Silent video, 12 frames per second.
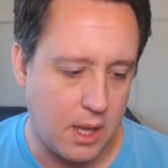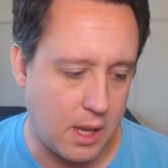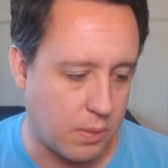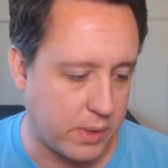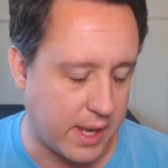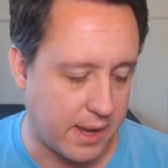
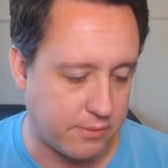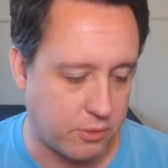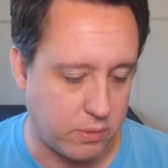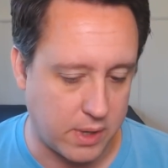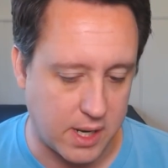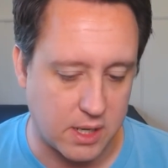And we have
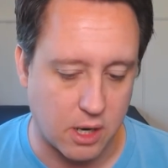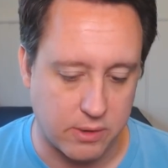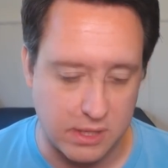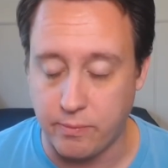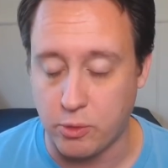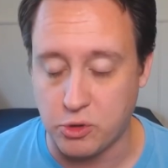created
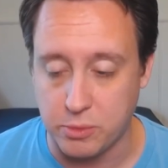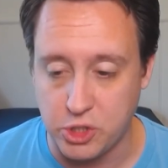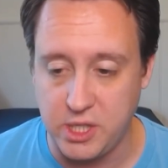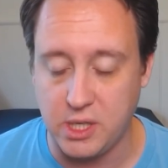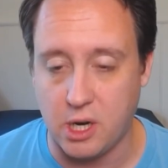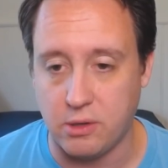our own virtual
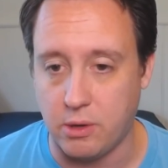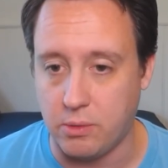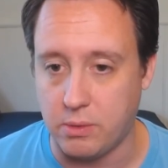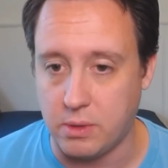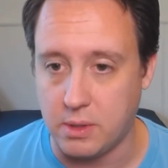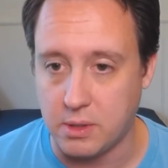machine, our
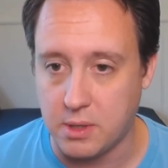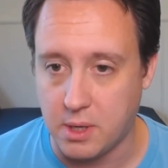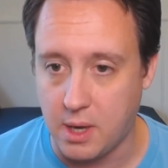own